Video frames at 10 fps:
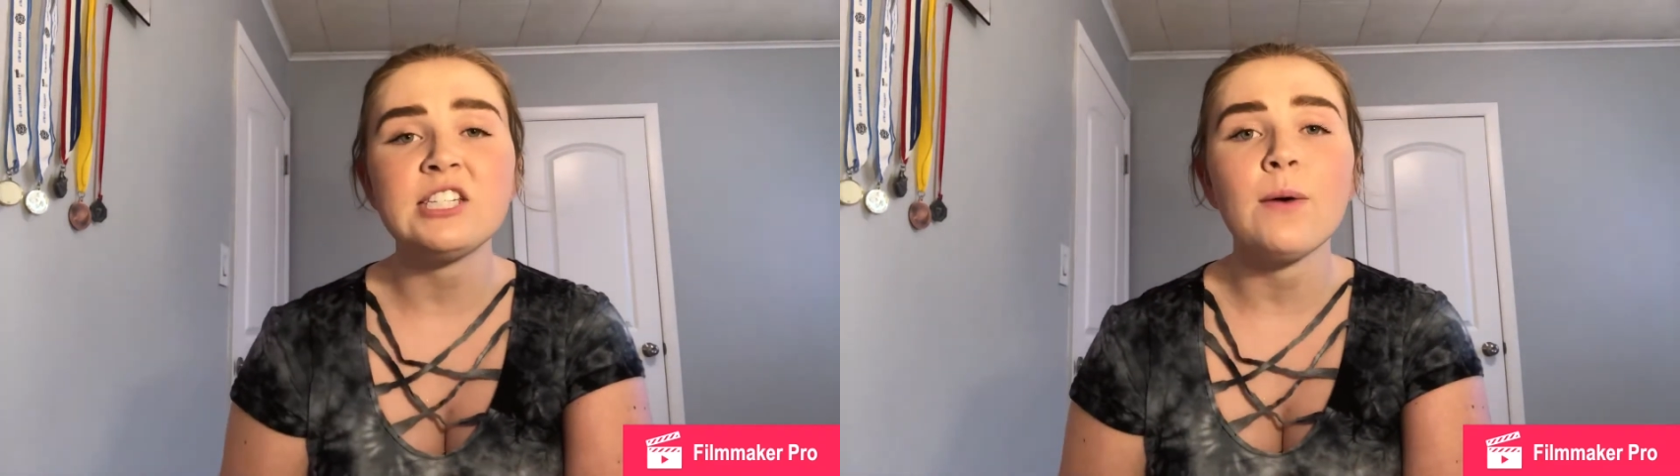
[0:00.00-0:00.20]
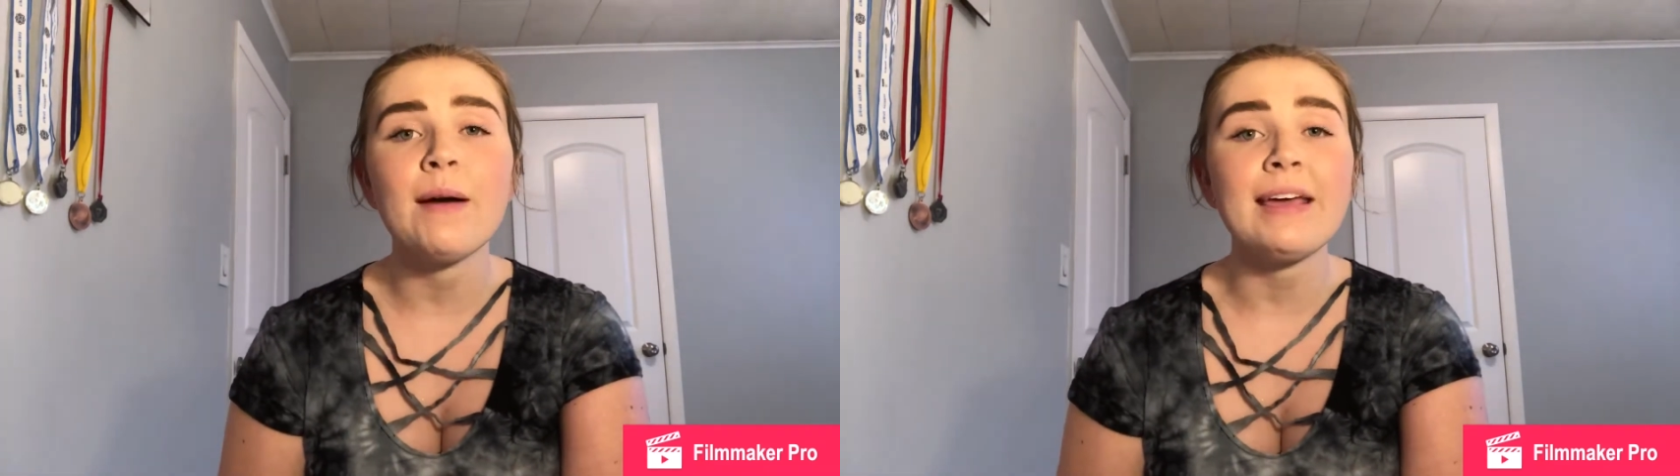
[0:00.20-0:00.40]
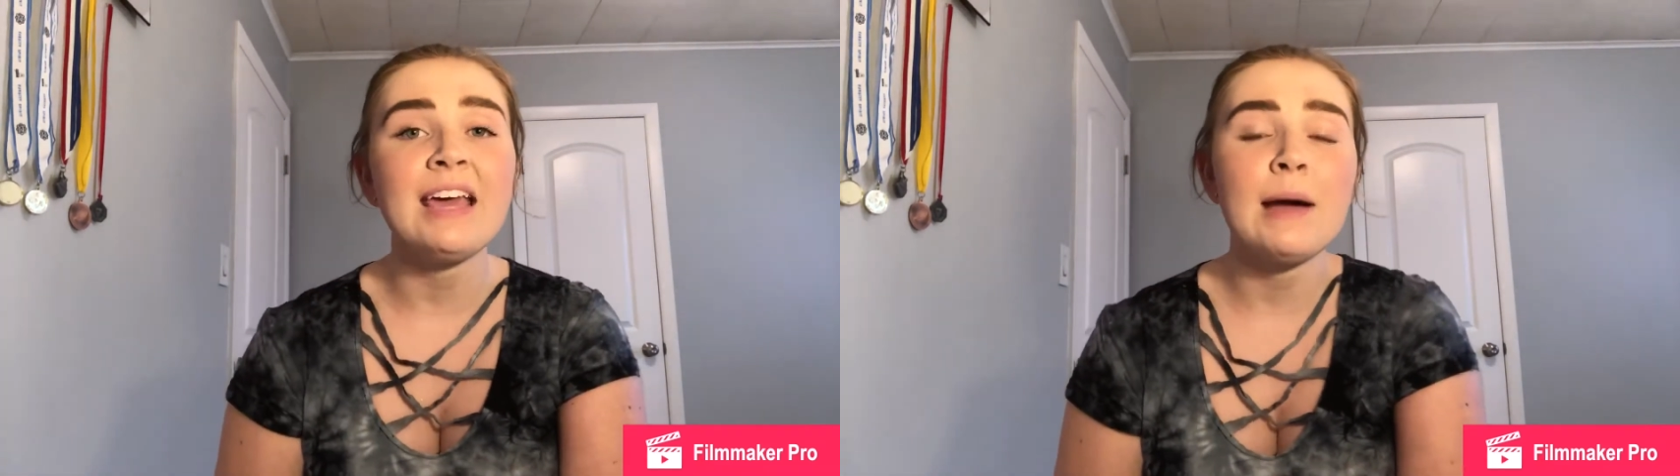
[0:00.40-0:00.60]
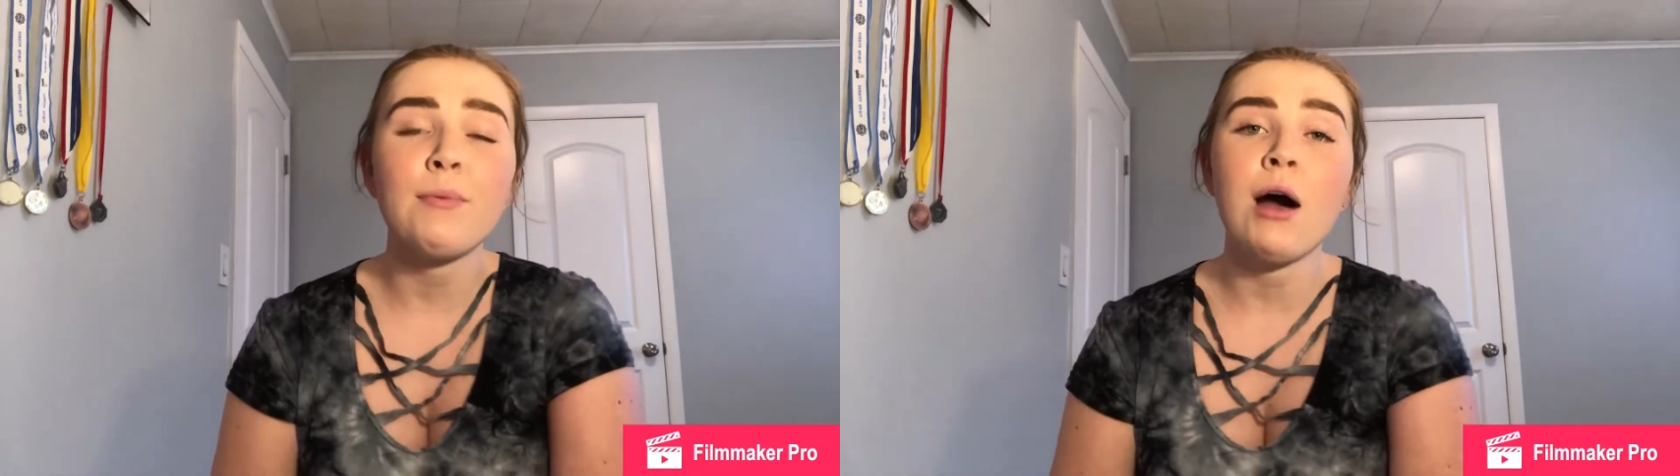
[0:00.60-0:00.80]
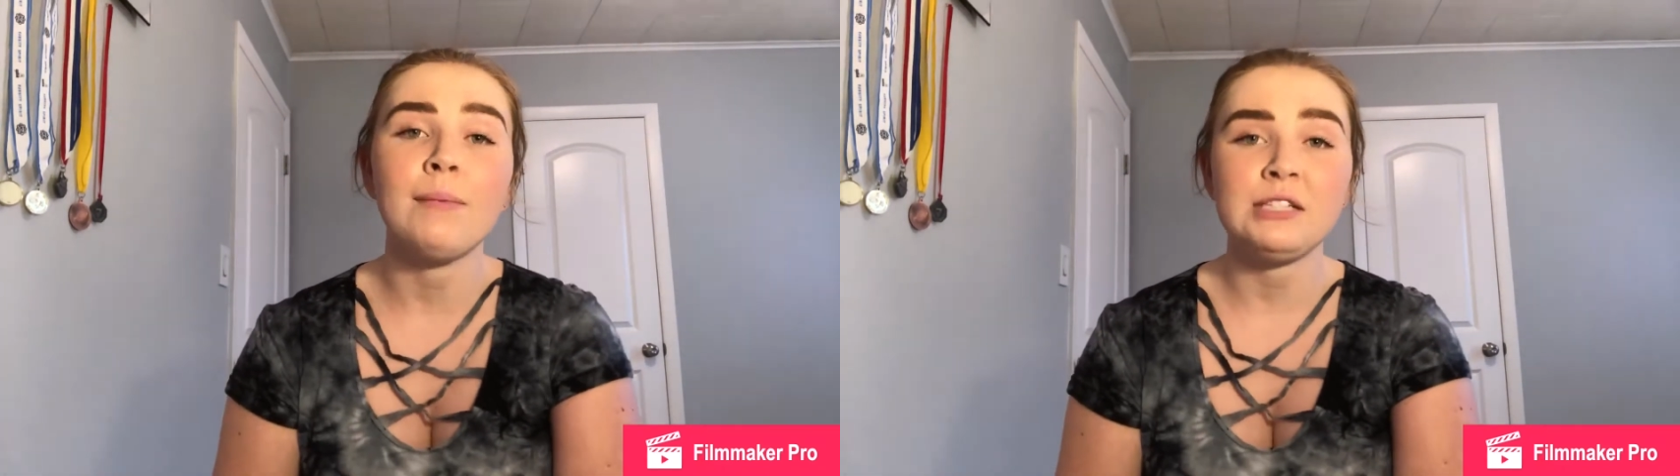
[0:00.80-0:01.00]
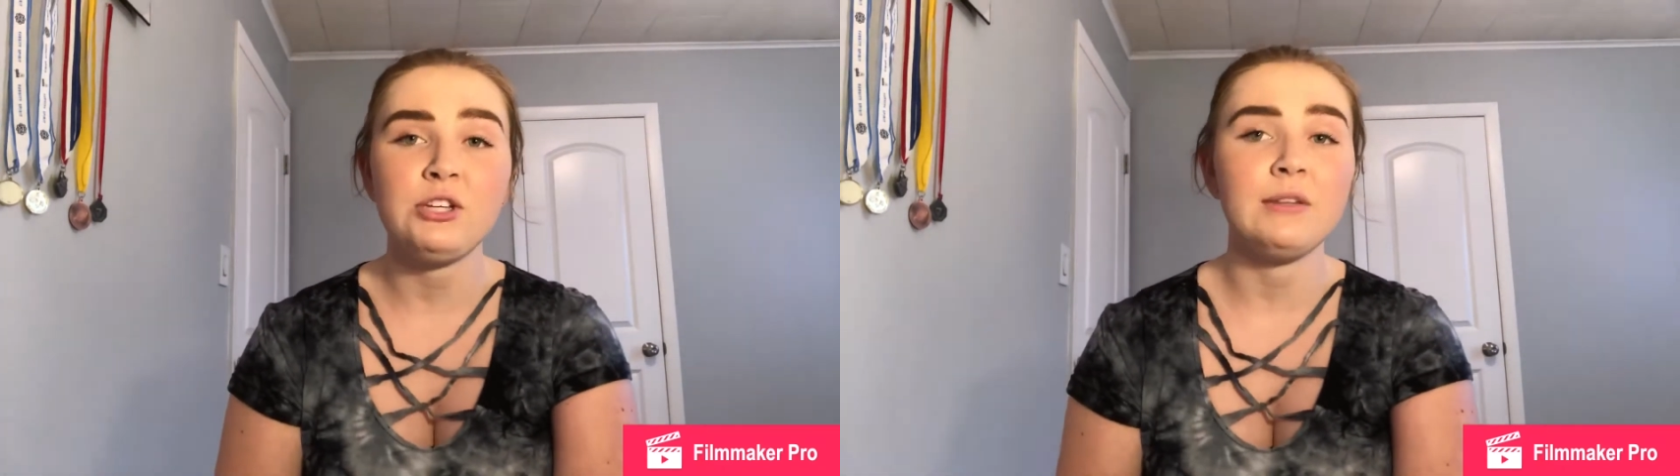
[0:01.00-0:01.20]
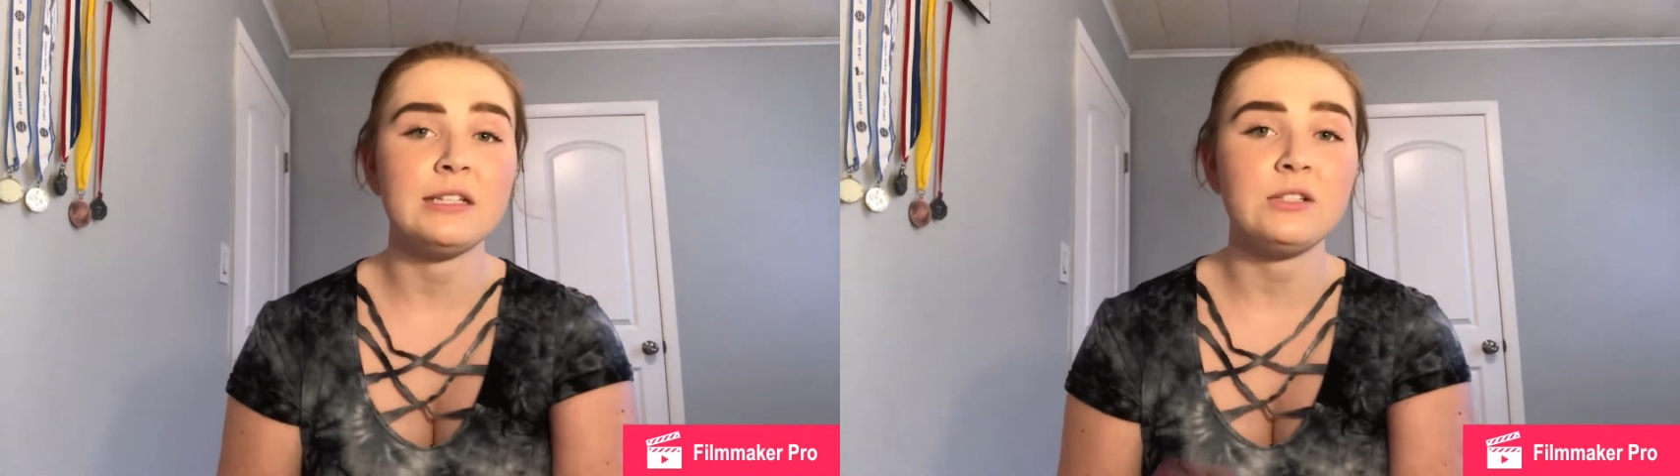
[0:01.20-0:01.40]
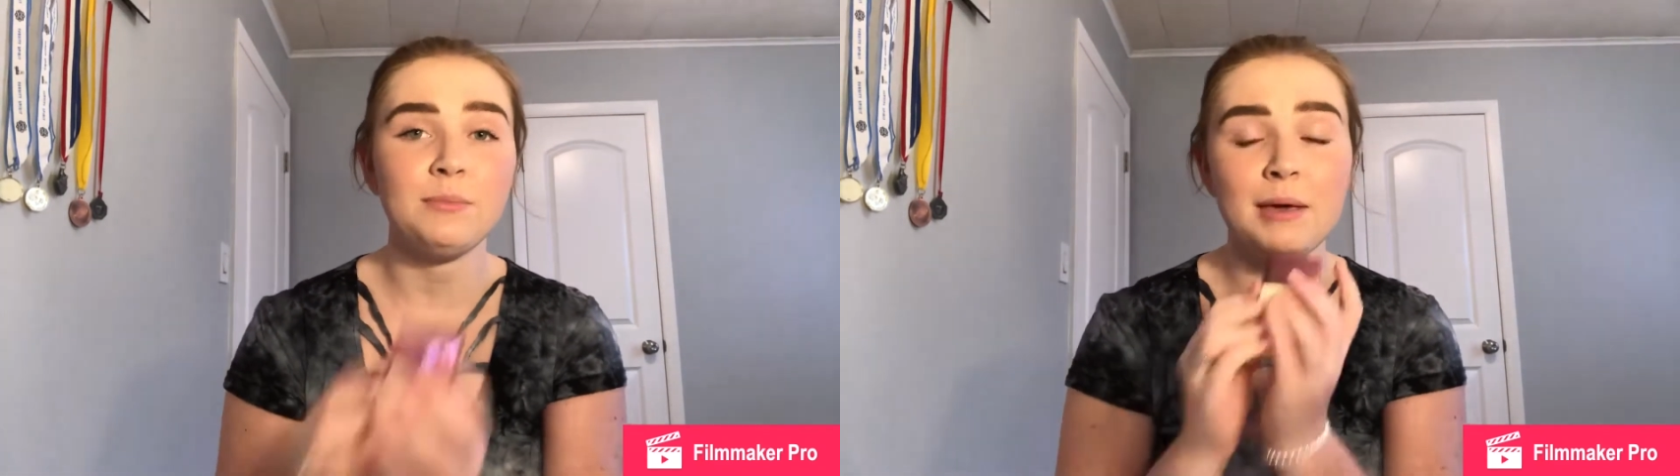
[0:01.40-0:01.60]
so I can't promise you
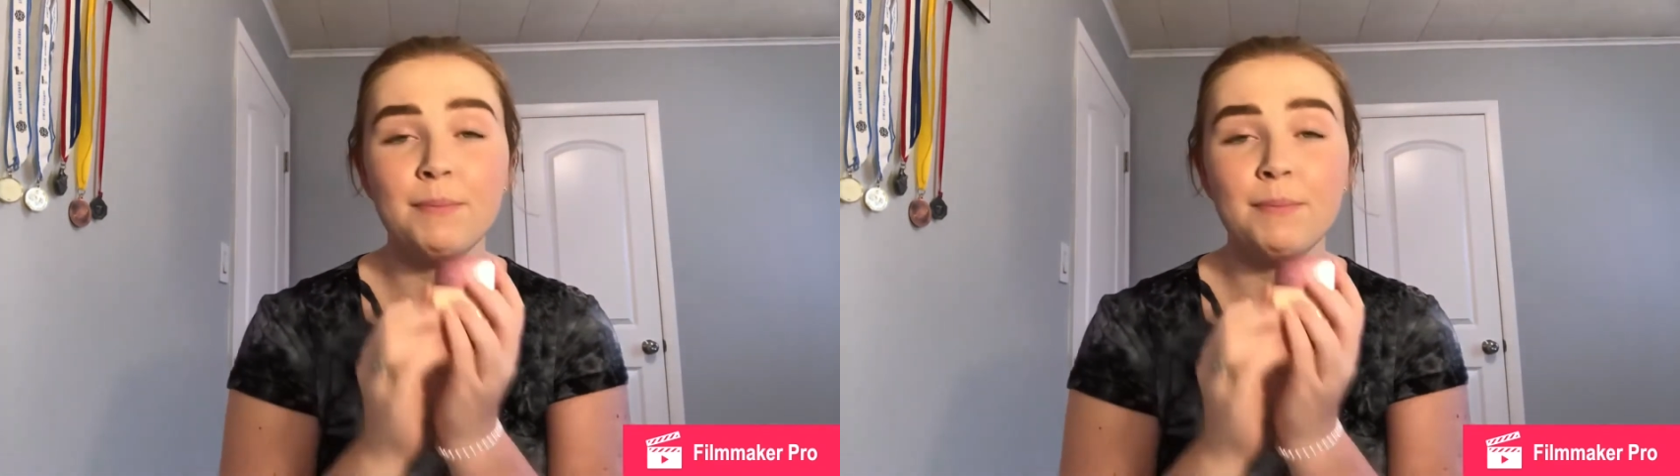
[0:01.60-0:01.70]
this will be